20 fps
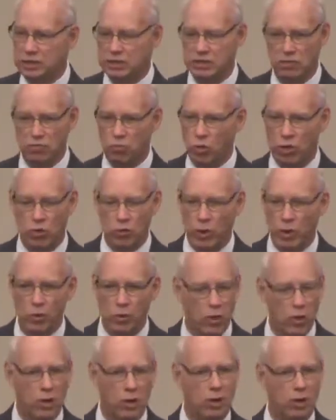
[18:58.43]
of where we
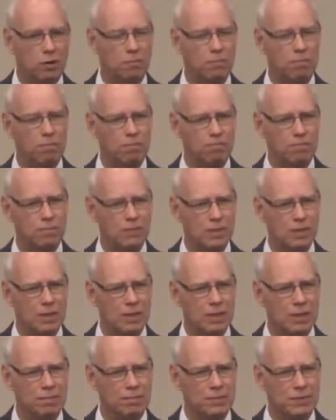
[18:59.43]
were."
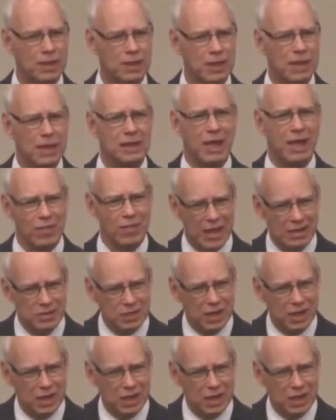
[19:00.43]
Now that's a